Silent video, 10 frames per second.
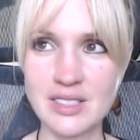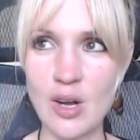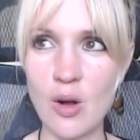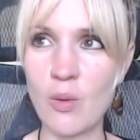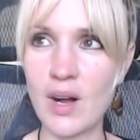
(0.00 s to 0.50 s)
It's
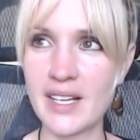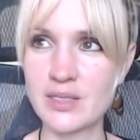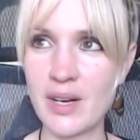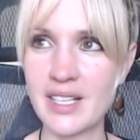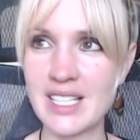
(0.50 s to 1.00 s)
not a
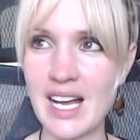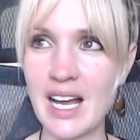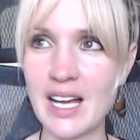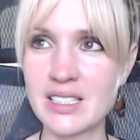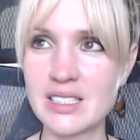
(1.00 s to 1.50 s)
wise way to
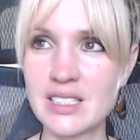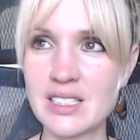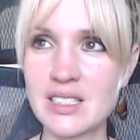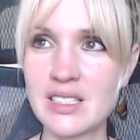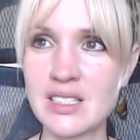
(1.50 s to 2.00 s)
act.